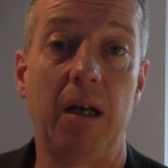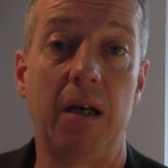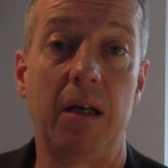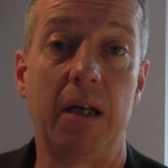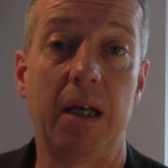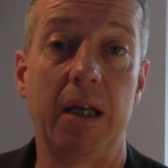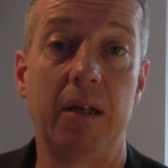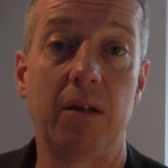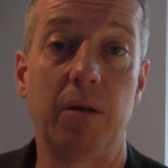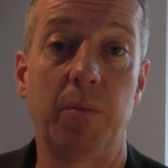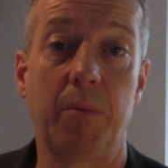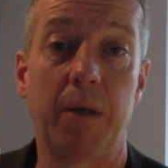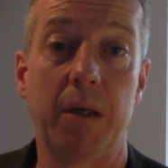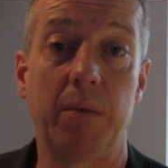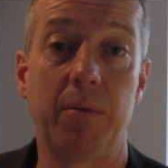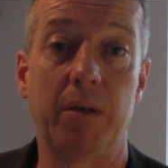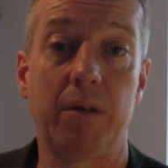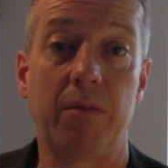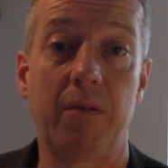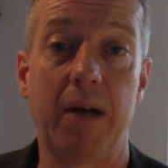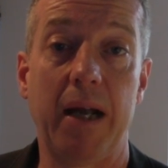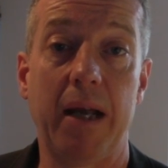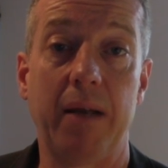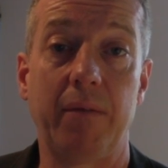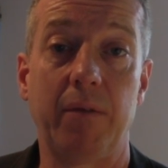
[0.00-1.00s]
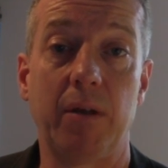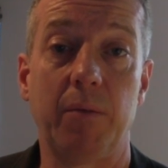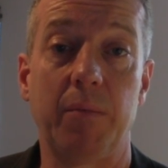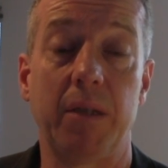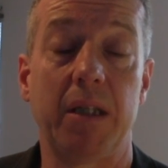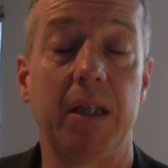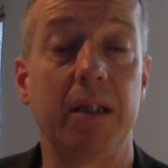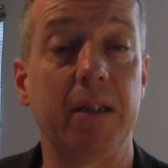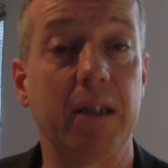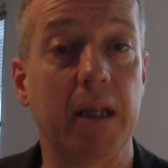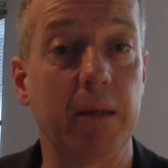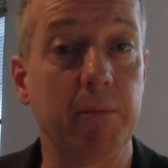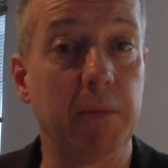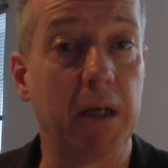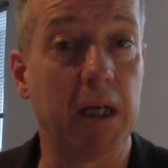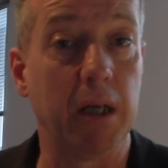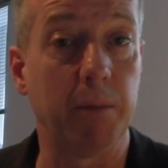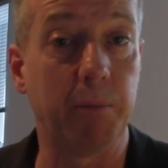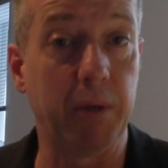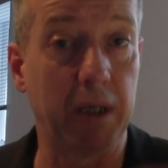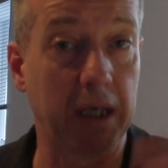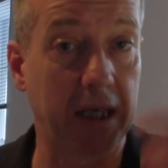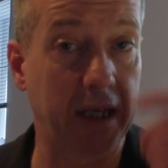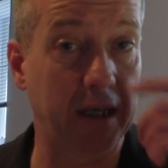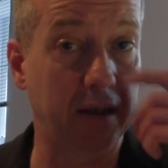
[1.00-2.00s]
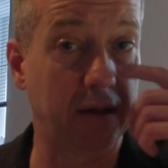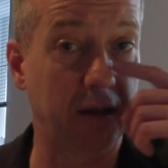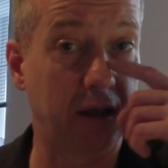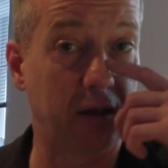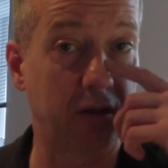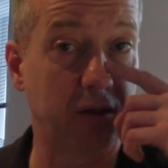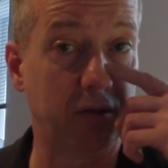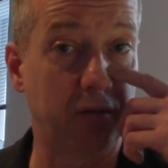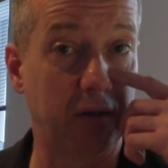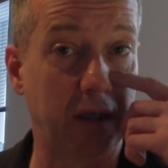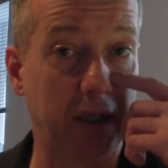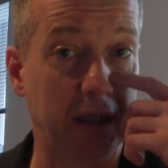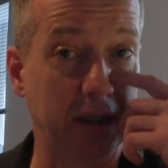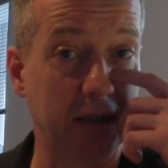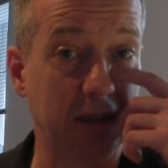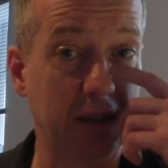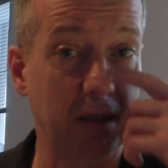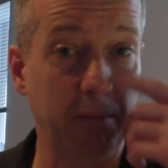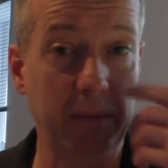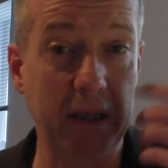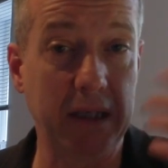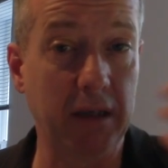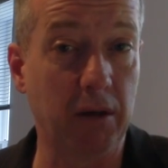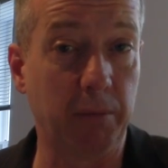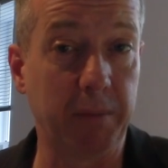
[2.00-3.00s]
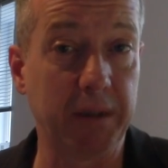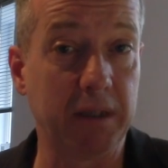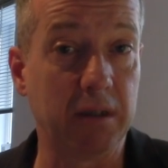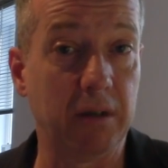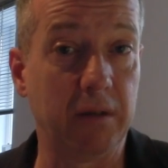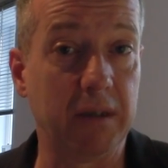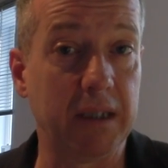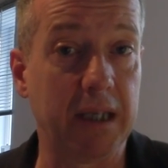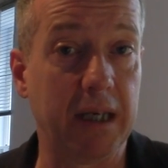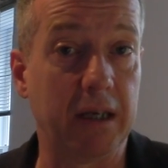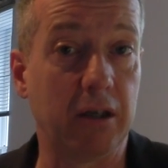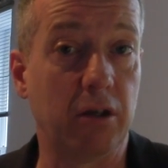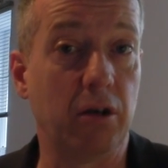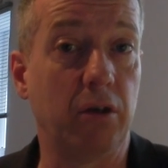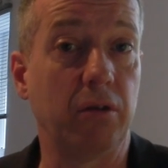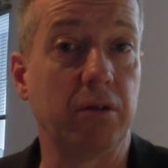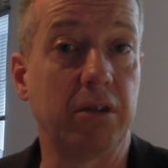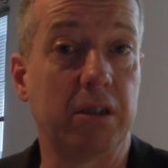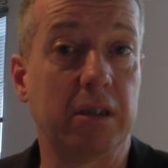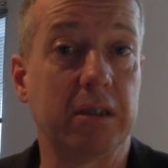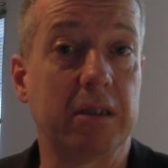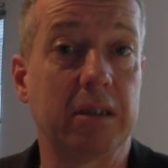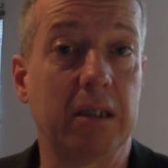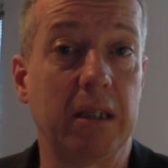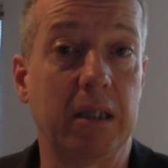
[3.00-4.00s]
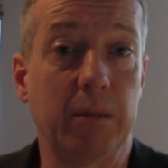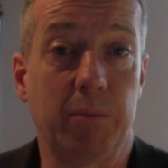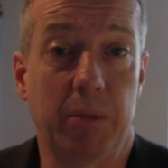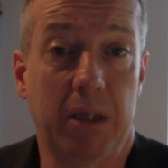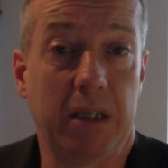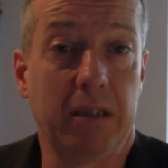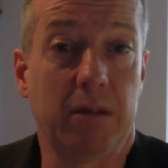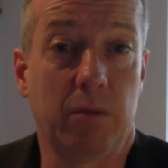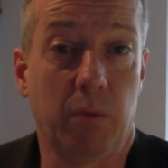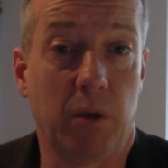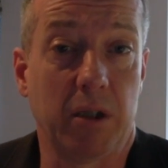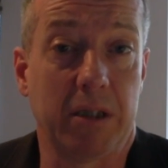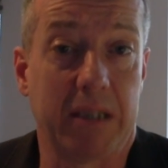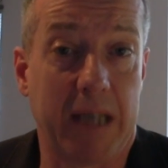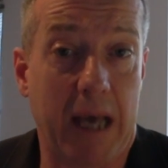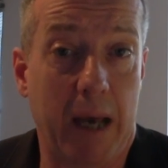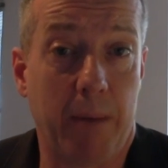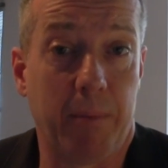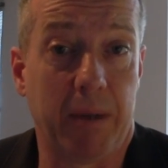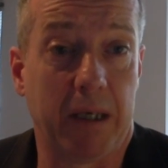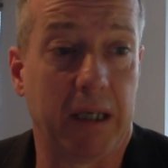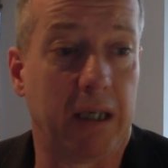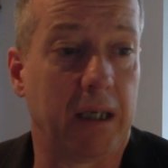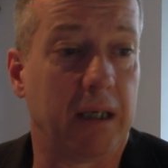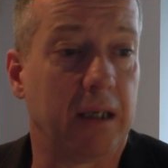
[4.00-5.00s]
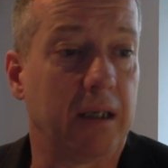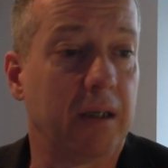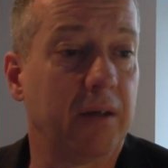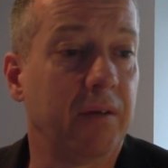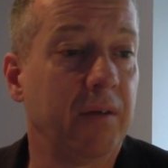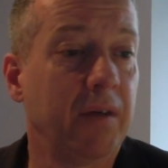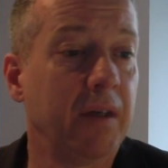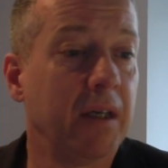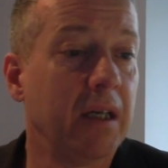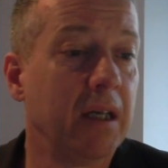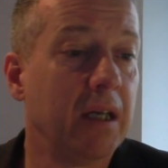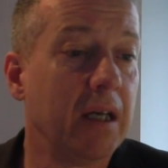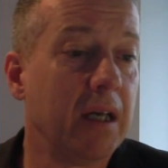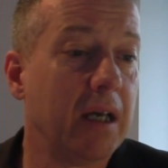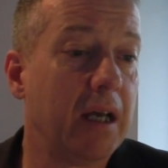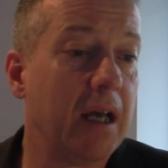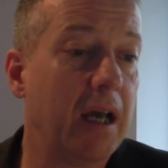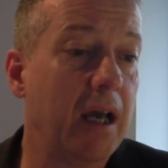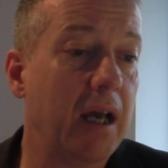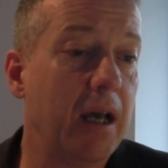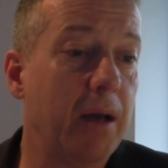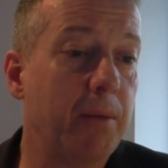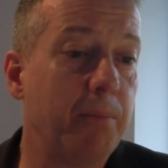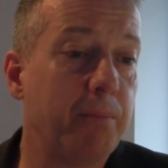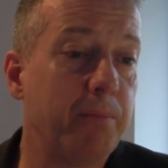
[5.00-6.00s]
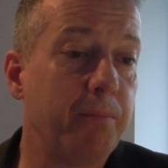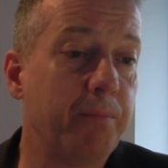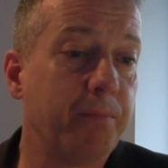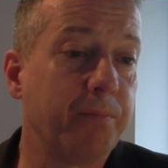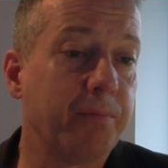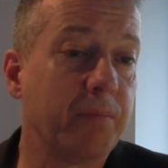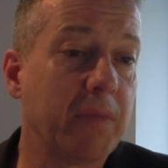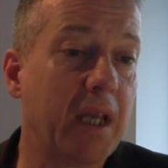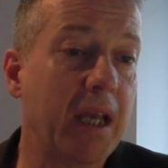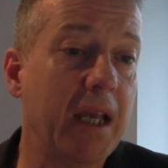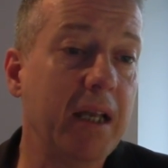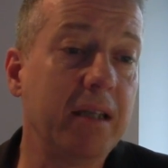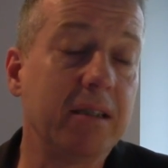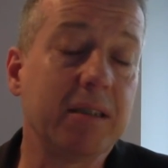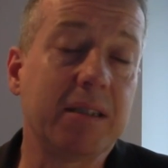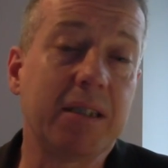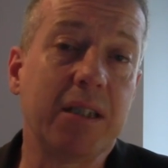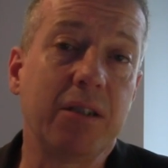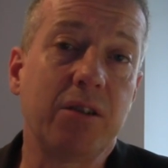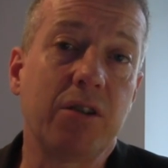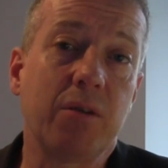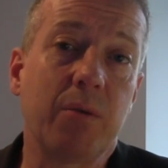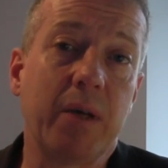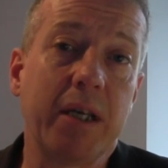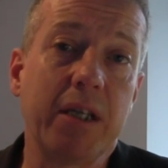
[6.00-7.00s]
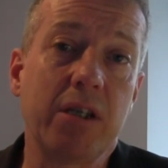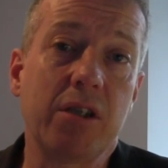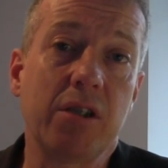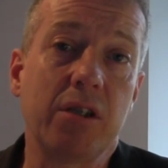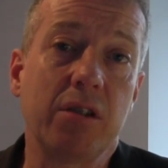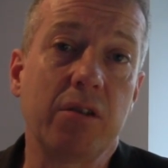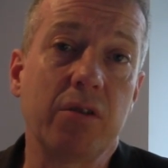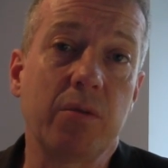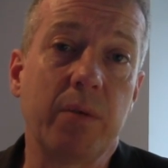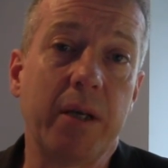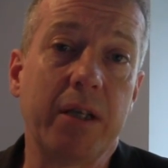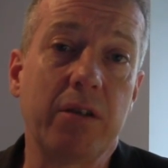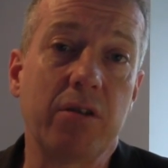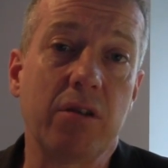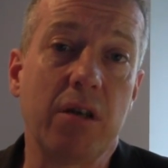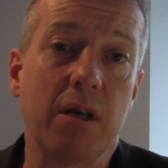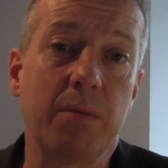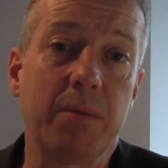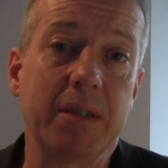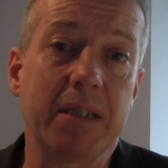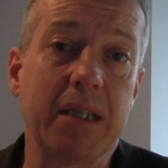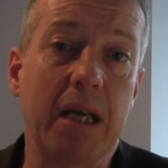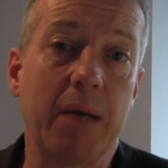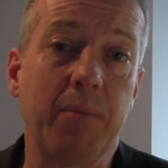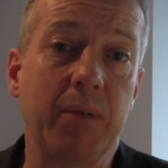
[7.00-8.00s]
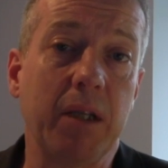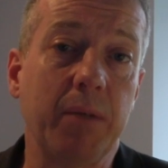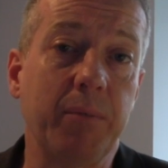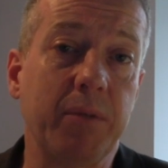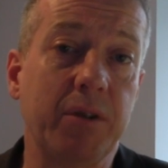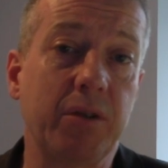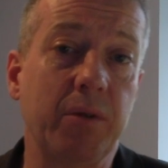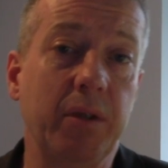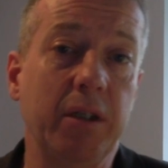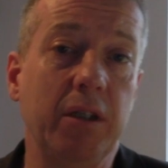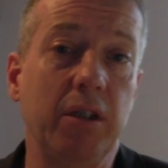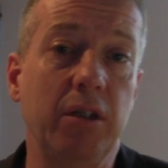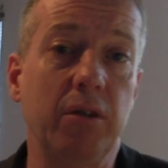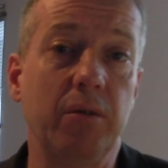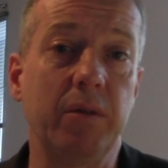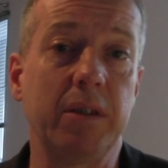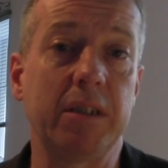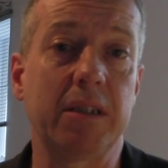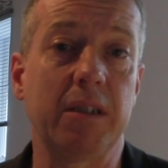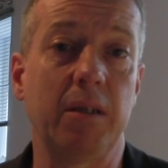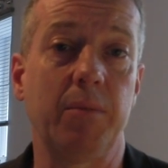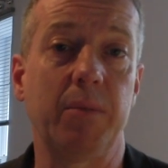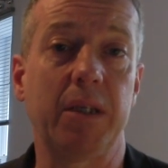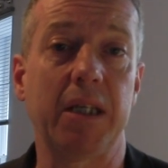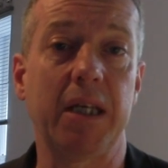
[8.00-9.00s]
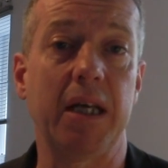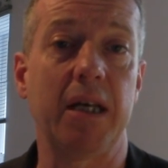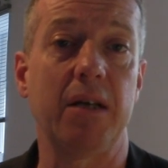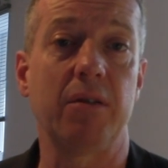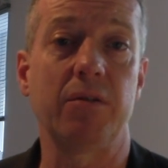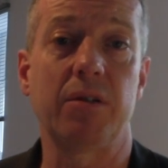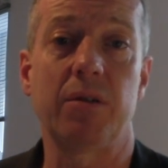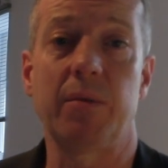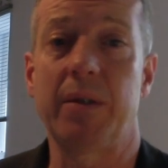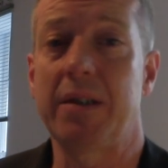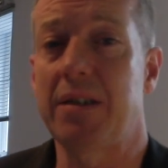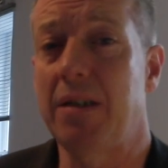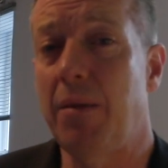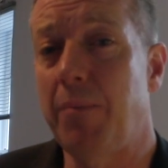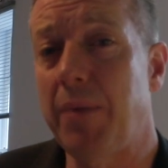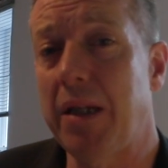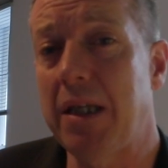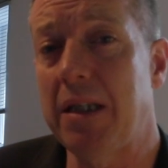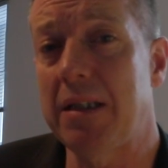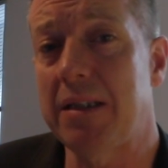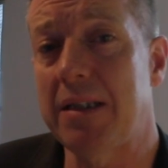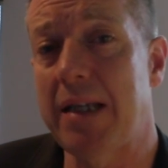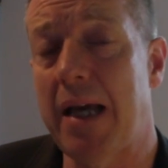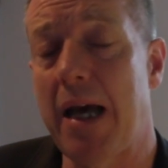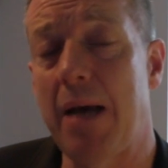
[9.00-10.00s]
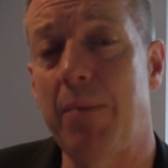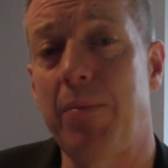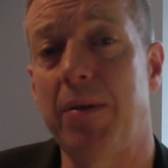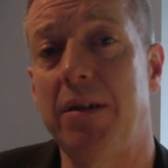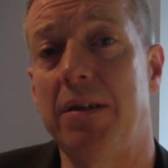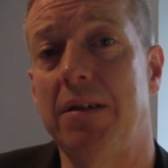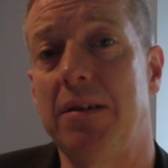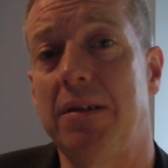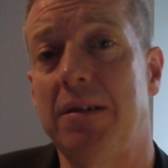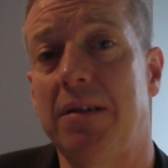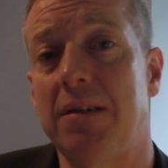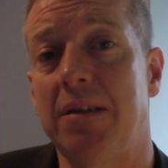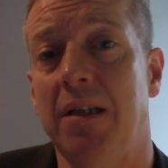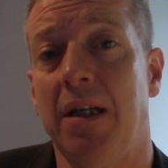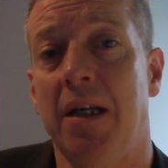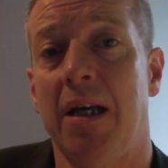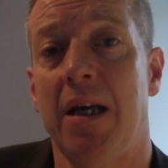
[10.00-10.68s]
in the people around them, and then they manipulate those feelings. They may not be doing that consciously, but it's what's happening. In situations where drama's happening between you and somebody else, where something has happened,